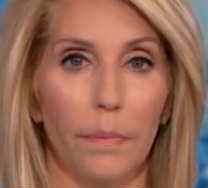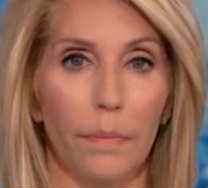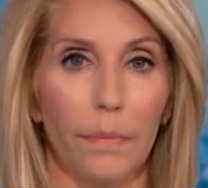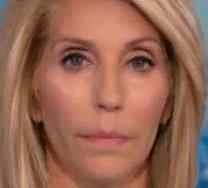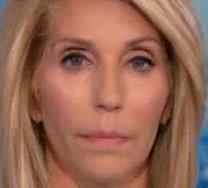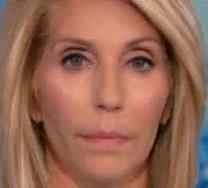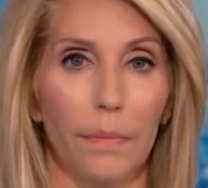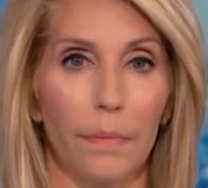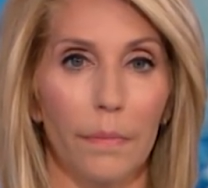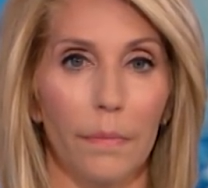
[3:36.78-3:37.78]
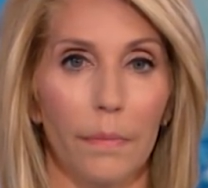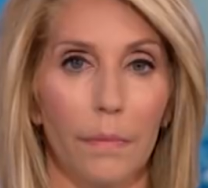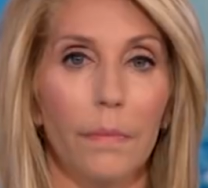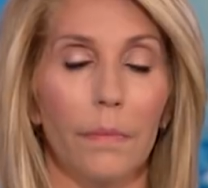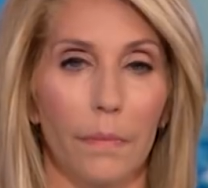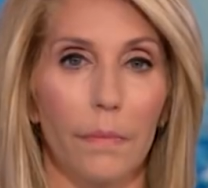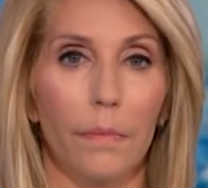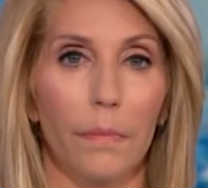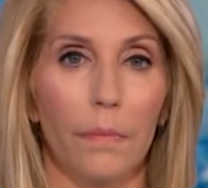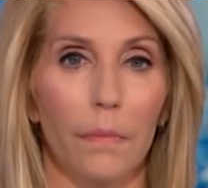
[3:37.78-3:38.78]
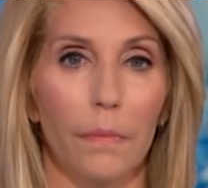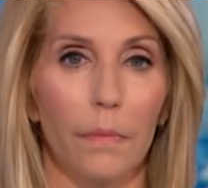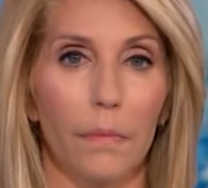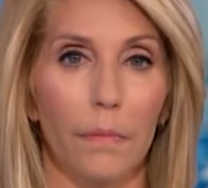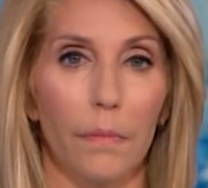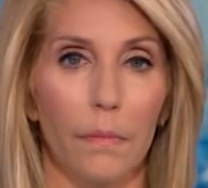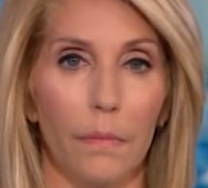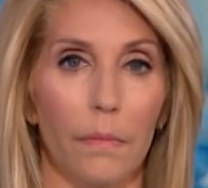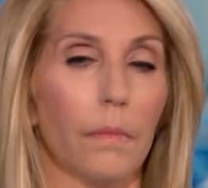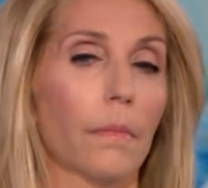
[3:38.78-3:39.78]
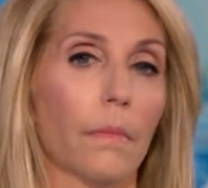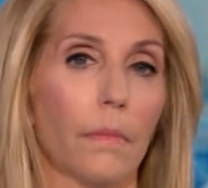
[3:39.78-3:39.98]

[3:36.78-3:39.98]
The person shown says nothing.